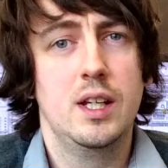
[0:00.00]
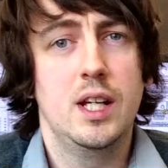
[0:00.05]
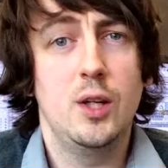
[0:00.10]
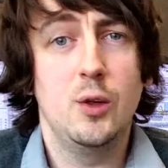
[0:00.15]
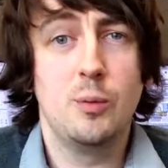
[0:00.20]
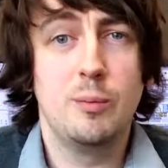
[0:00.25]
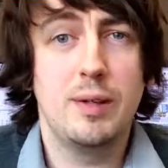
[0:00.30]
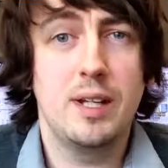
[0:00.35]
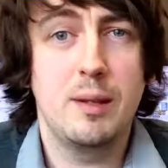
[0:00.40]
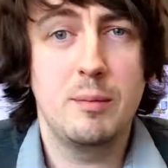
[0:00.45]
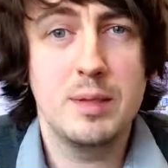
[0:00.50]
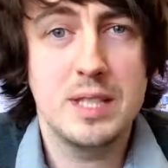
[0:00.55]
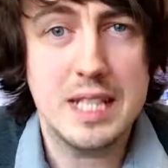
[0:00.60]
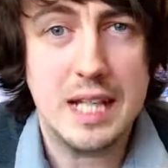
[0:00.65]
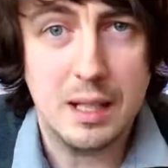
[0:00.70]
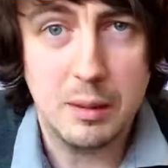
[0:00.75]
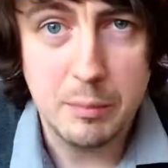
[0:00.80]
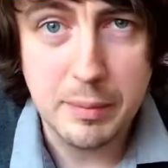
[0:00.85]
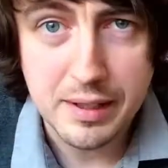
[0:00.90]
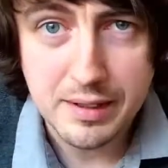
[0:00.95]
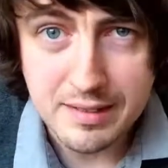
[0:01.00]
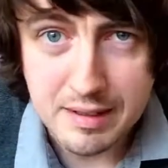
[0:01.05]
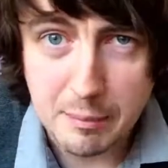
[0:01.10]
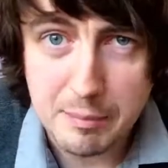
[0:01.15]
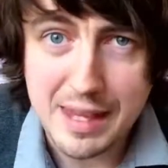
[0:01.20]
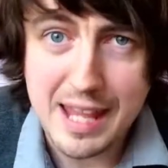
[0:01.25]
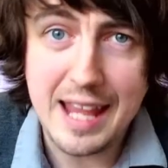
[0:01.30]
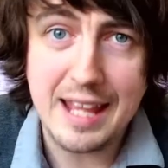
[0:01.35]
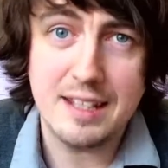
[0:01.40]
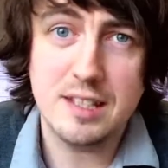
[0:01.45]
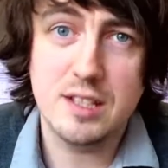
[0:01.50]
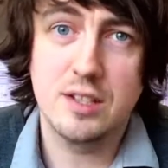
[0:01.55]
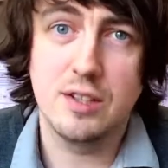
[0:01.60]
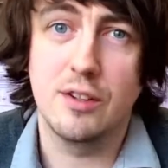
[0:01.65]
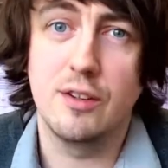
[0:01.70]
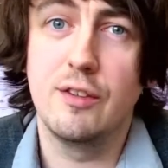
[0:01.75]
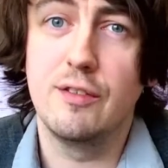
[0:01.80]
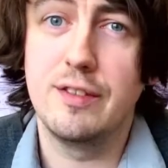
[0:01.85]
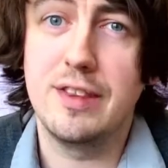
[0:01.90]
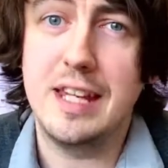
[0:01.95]
Hello, my name is Callum Baird. I'm the
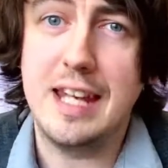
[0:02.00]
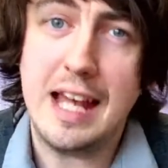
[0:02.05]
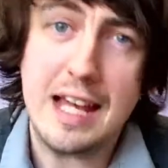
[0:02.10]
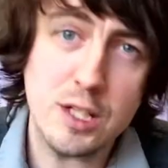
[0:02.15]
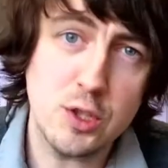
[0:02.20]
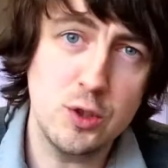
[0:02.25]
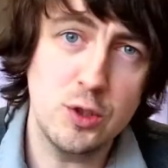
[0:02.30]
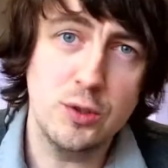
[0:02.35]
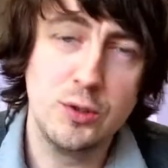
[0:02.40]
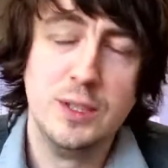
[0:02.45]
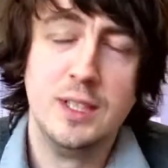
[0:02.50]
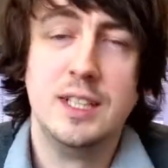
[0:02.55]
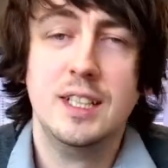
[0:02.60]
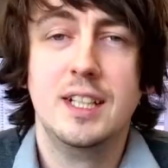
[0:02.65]
editor of The National.